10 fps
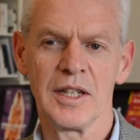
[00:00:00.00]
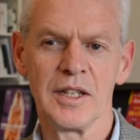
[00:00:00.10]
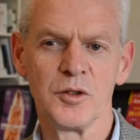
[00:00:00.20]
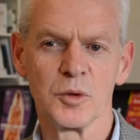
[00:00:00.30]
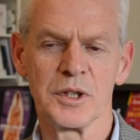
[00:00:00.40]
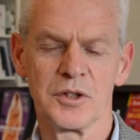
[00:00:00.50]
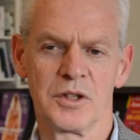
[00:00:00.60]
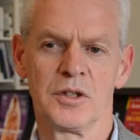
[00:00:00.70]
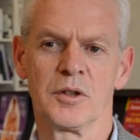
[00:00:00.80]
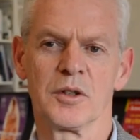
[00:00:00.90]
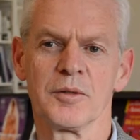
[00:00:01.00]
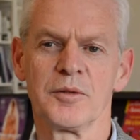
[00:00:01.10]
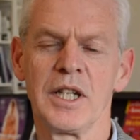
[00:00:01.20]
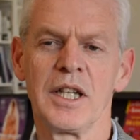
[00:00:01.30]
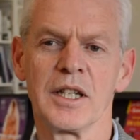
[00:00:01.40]
intuition or
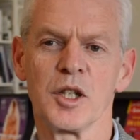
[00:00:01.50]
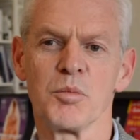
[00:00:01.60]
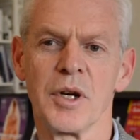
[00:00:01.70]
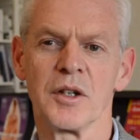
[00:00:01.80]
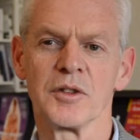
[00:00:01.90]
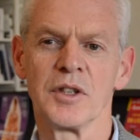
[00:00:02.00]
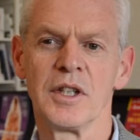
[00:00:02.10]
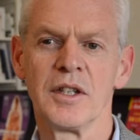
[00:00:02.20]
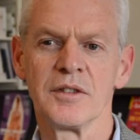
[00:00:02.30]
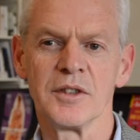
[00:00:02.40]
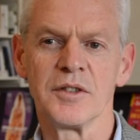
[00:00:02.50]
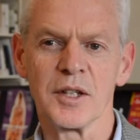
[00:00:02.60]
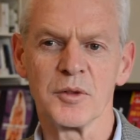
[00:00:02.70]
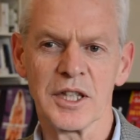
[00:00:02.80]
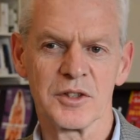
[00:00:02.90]
feeling about the
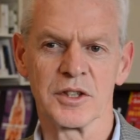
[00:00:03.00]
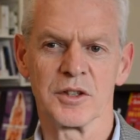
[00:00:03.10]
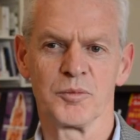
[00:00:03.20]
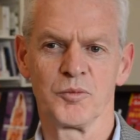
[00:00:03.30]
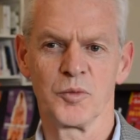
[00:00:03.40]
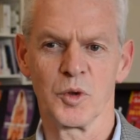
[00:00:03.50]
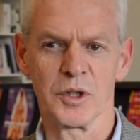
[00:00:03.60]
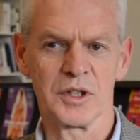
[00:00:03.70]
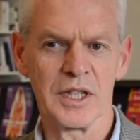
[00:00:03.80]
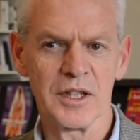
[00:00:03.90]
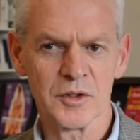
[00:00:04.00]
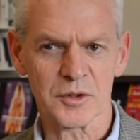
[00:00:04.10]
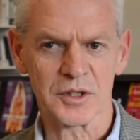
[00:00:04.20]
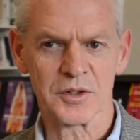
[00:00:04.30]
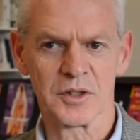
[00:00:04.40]
direction or the
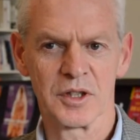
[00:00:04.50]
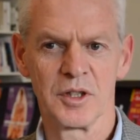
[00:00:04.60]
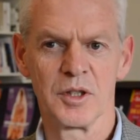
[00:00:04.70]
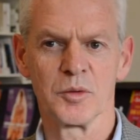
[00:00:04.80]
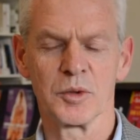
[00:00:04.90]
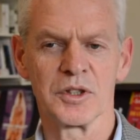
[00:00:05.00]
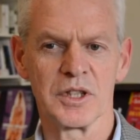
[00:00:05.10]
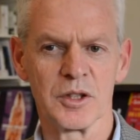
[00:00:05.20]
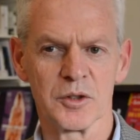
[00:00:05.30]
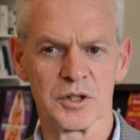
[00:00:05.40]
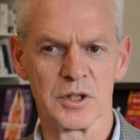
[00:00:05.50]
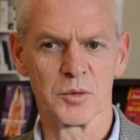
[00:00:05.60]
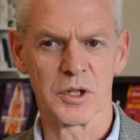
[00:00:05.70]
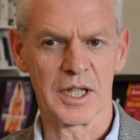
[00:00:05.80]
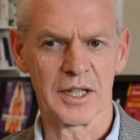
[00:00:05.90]
interest which he or she
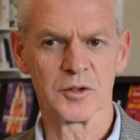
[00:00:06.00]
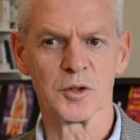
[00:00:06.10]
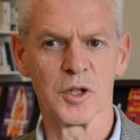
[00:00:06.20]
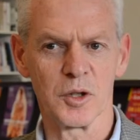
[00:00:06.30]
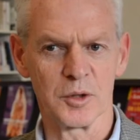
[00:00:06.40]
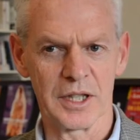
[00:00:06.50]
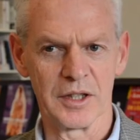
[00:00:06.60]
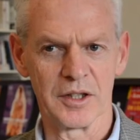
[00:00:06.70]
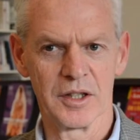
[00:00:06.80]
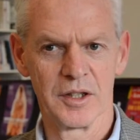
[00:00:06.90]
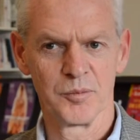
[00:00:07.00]
would like to go in.